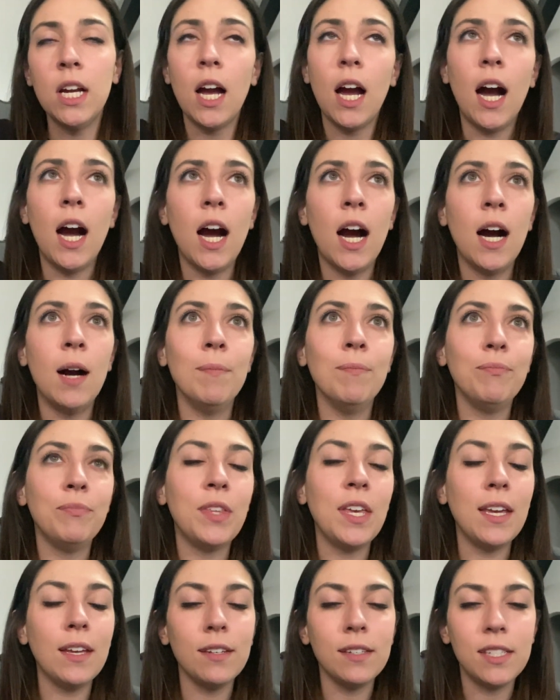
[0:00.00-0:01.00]

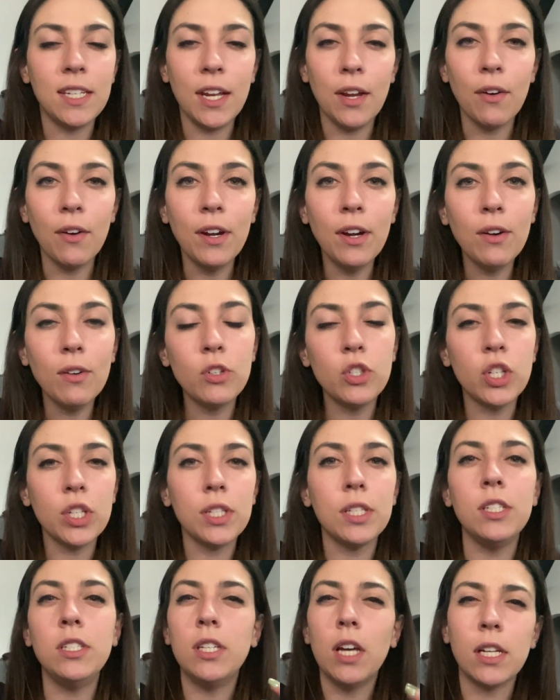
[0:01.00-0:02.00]
The interior
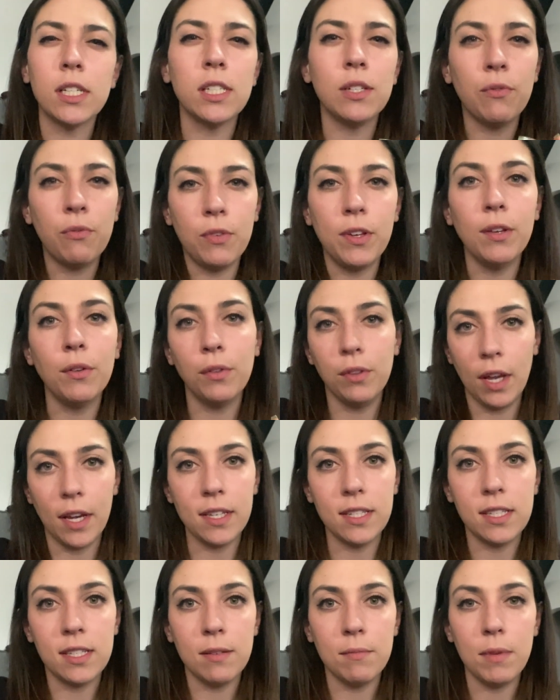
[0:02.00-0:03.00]
just doesn't feel
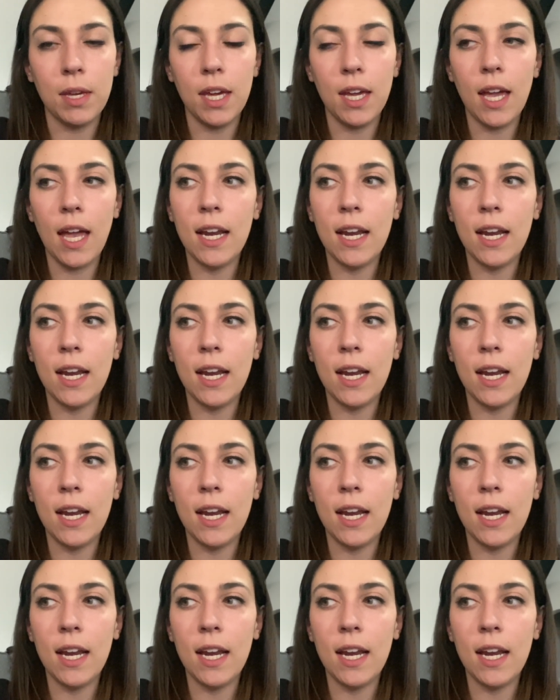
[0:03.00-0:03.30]
nice to me,